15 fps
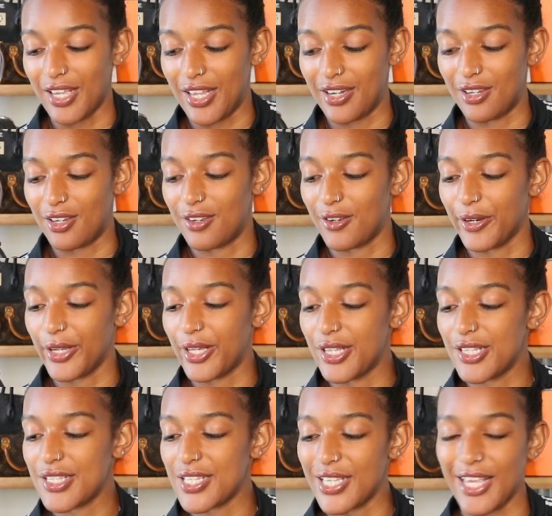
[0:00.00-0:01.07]
And there
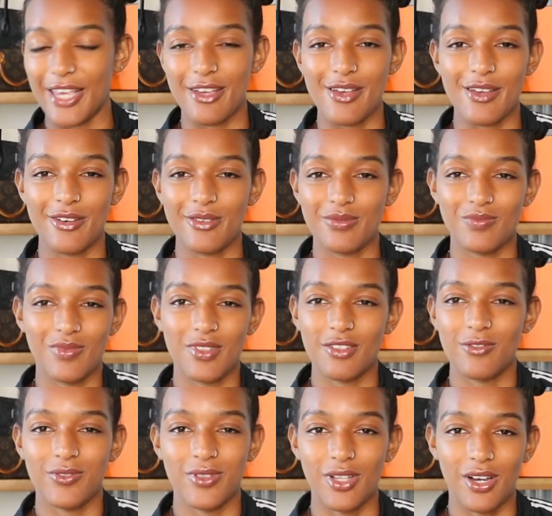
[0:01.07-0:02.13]
is a
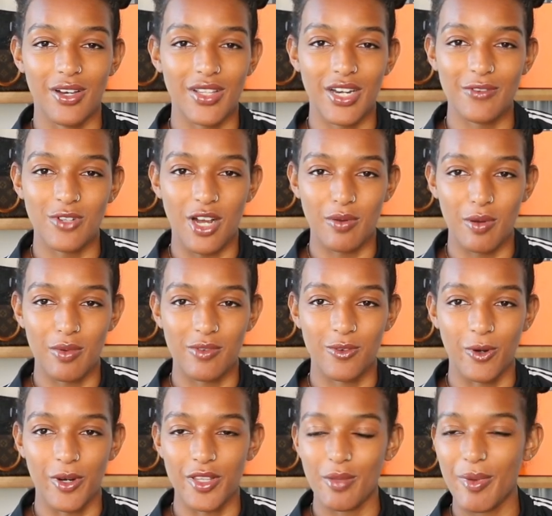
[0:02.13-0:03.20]
flaw that I've talked about
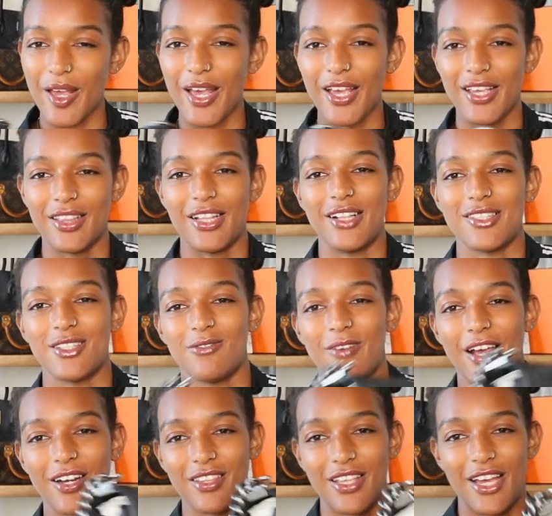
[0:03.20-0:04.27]
before in the bag, and that's the
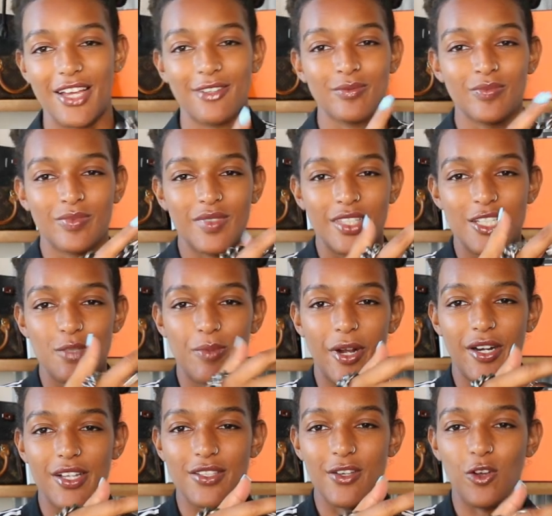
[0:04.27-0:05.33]
fact that this
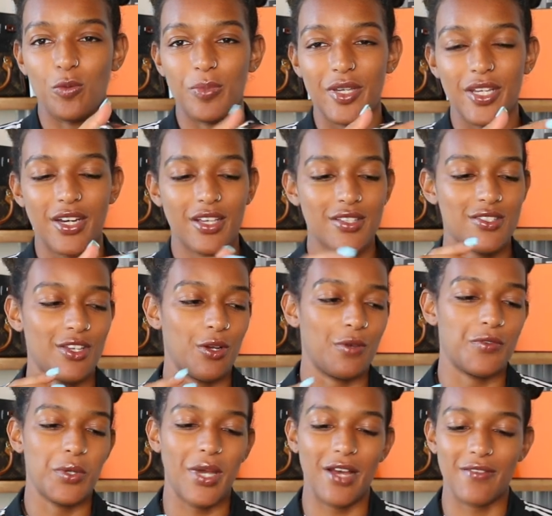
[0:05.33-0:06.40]
part is open, so
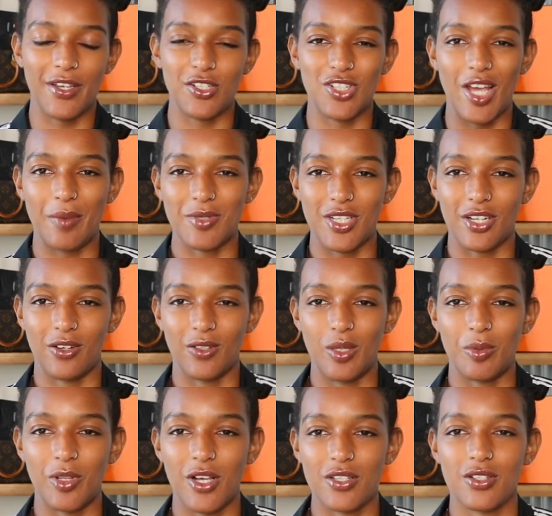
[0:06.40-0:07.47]
if you have like chapstick or
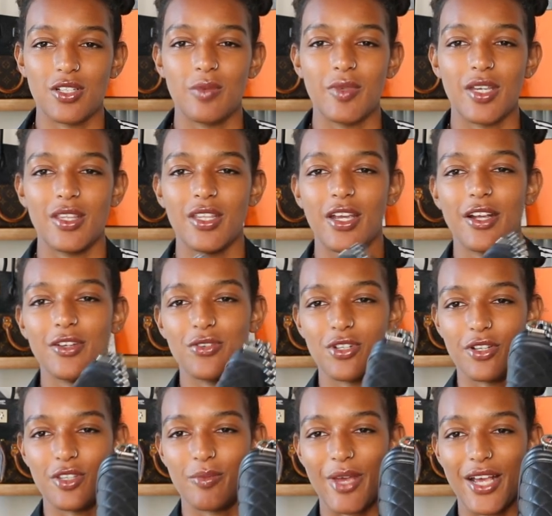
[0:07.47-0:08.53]
lip gloss or something in there and you
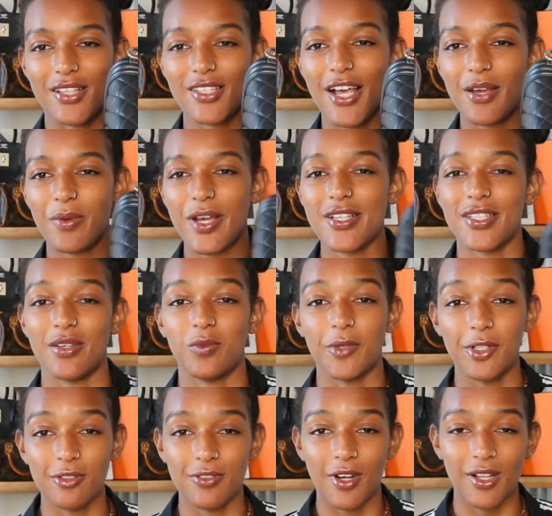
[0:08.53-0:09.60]
turn the bag sideways, it
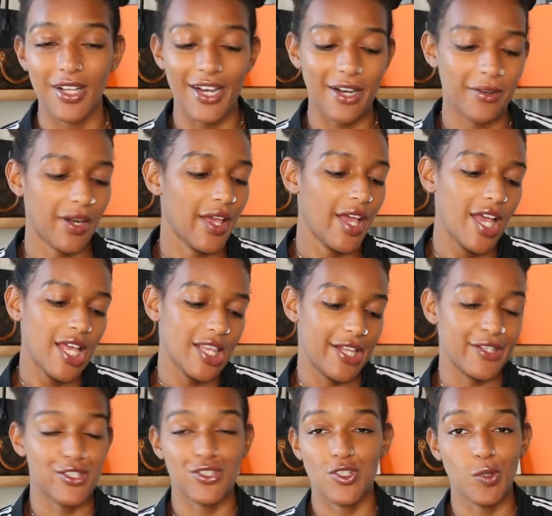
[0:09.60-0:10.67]
will fall out.
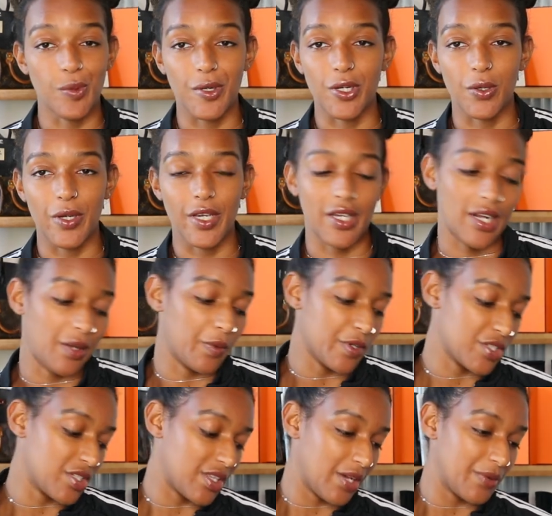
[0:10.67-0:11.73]
That's super annoying, and I
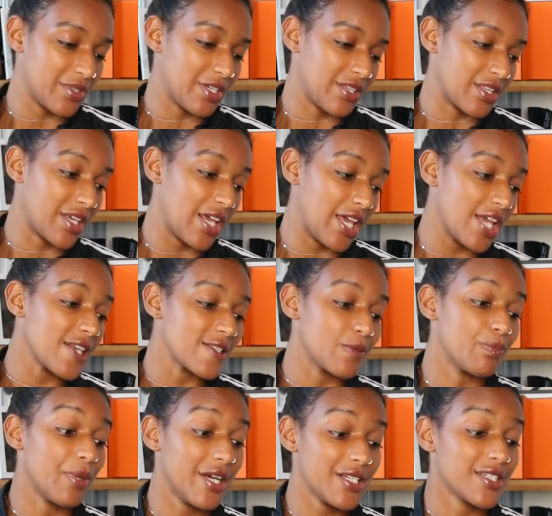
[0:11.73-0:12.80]
wish that that was not the case,
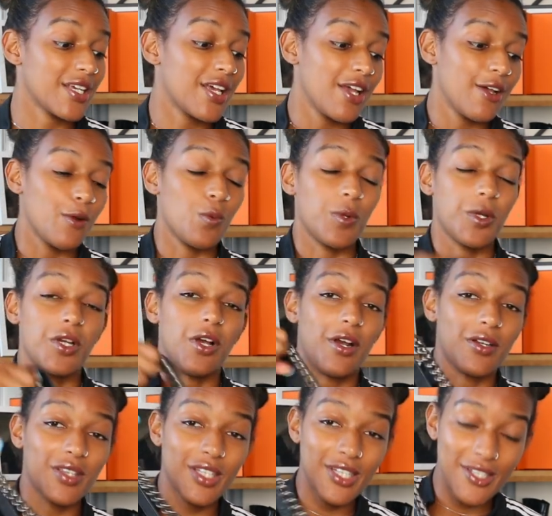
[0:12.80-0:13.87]
but
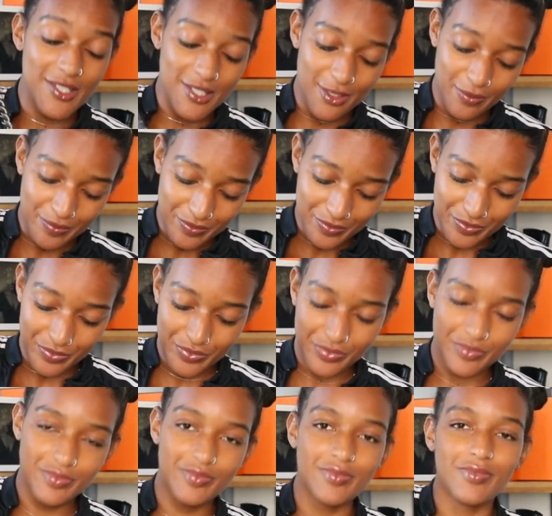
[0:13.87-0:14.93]
regardless,
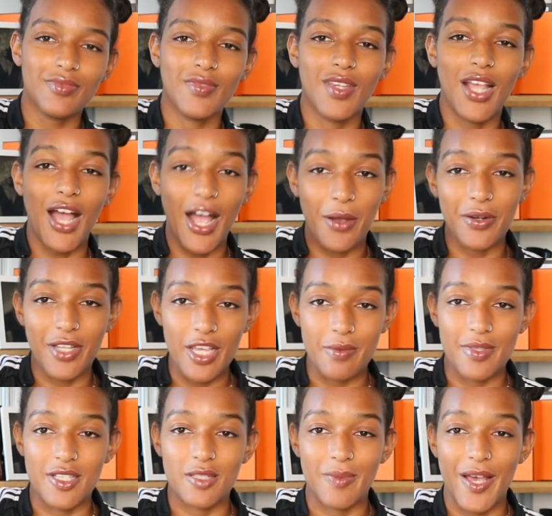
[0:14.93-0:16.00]
I would keep
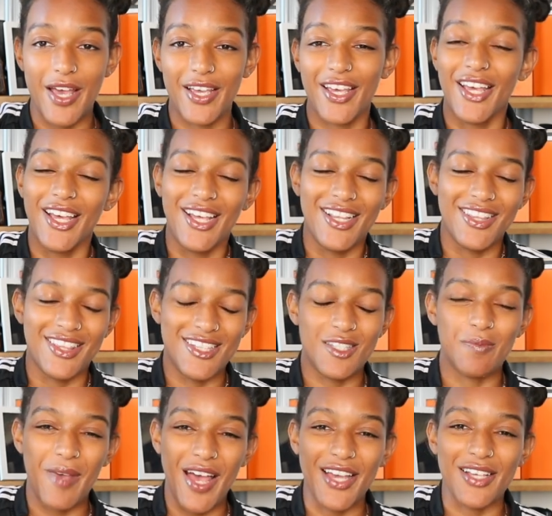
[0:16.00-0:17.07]
this bag. This
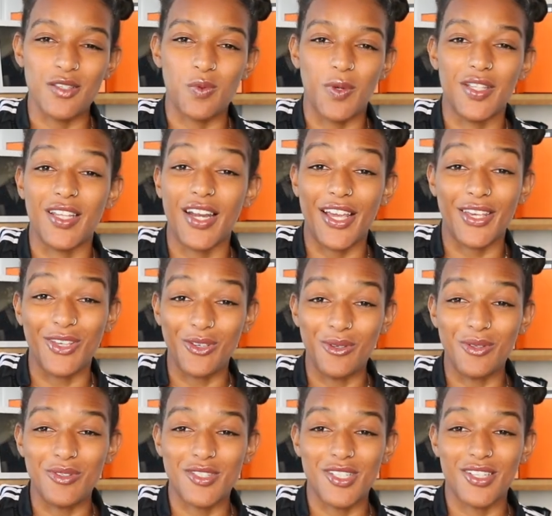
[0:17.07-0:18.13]
bag is one that I
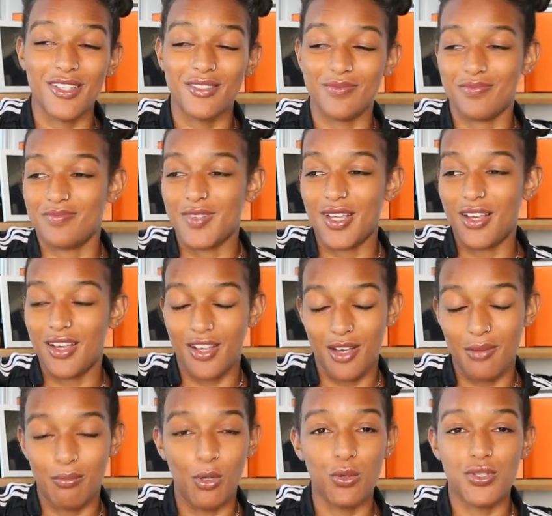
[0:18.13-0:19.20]
use
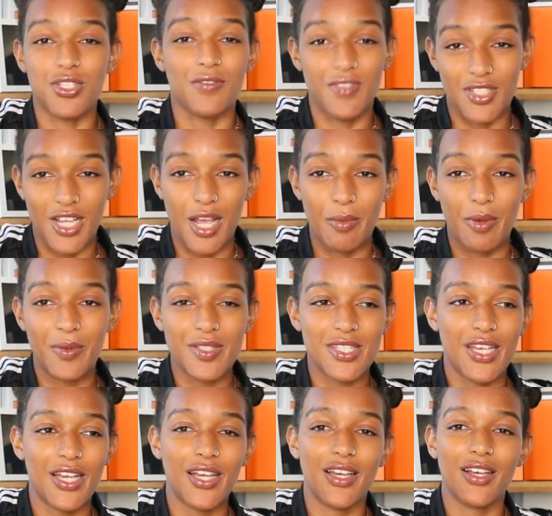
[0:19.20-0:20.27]
most of the time, I would
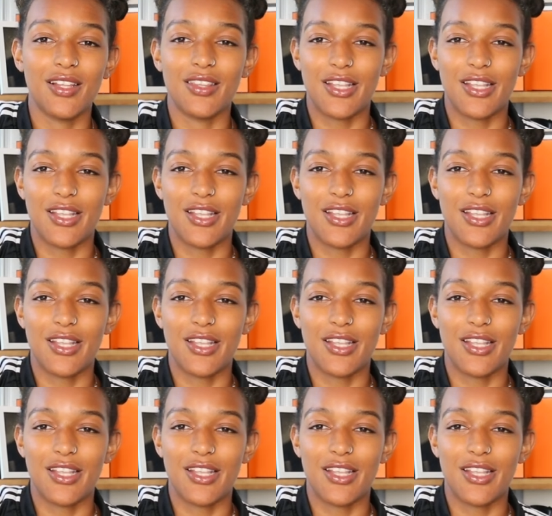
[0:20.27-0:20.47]
say.